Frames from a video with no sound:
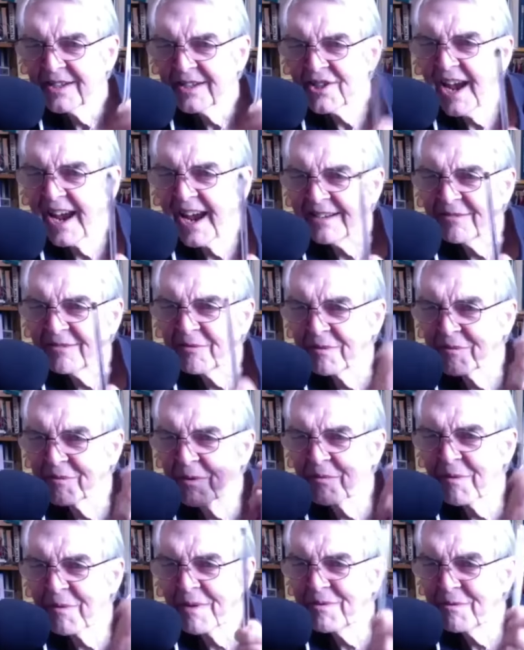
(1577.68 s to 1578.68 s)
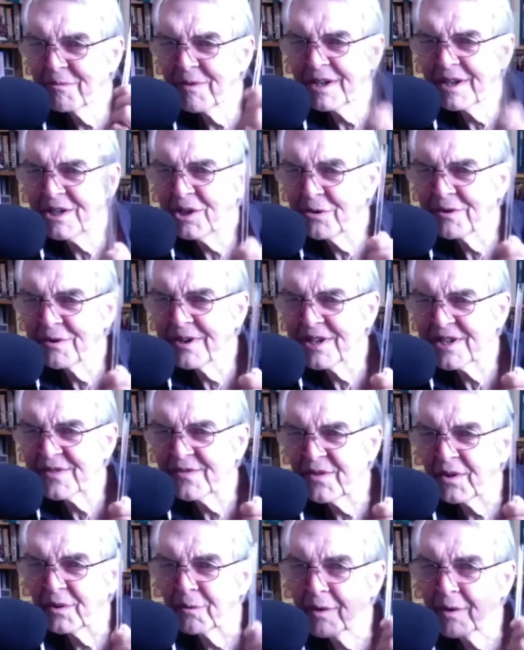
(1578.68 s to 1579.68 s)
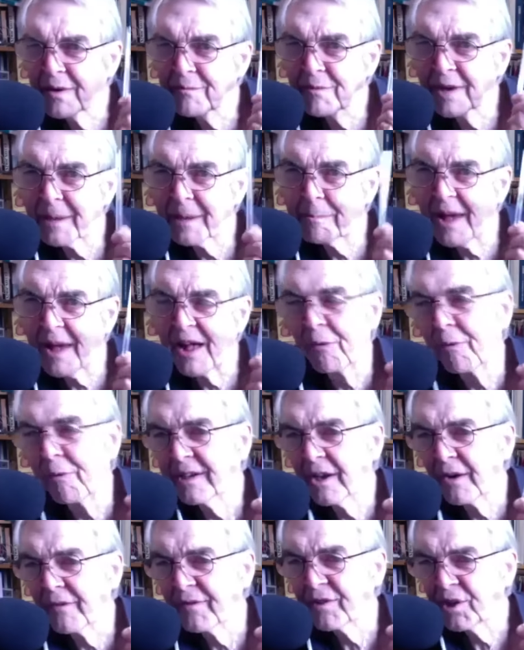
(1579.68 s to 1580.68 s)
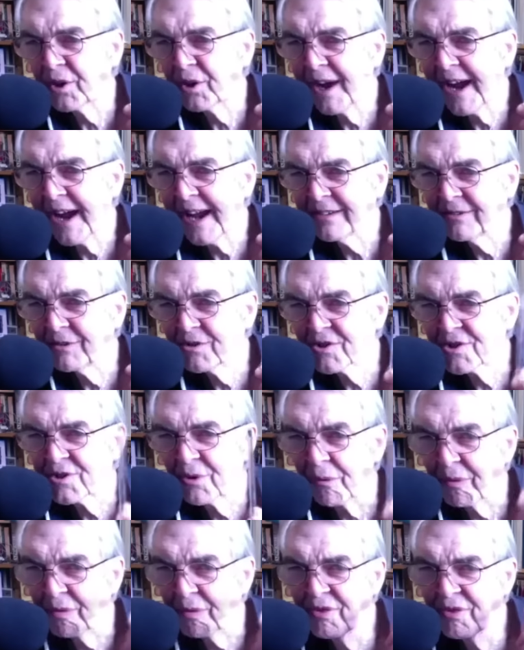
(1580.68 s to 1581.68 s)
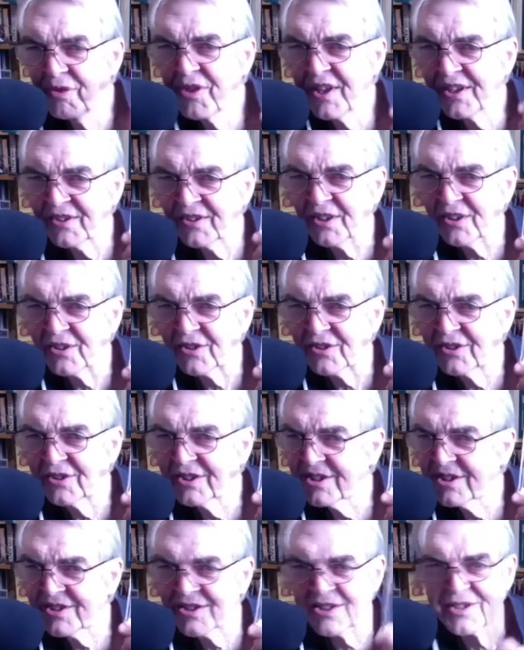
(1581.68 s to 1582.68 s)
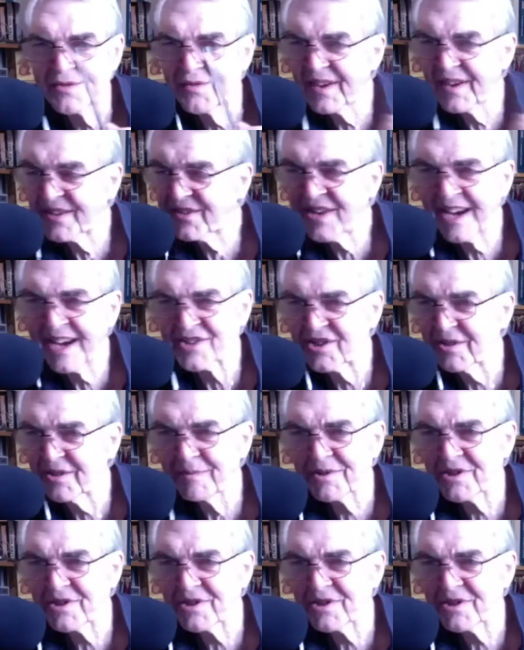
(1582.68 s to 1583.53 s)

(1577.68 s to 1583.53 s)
Ted, when you were interviewing, when a bell went off in your head and you just thought, this is fantastic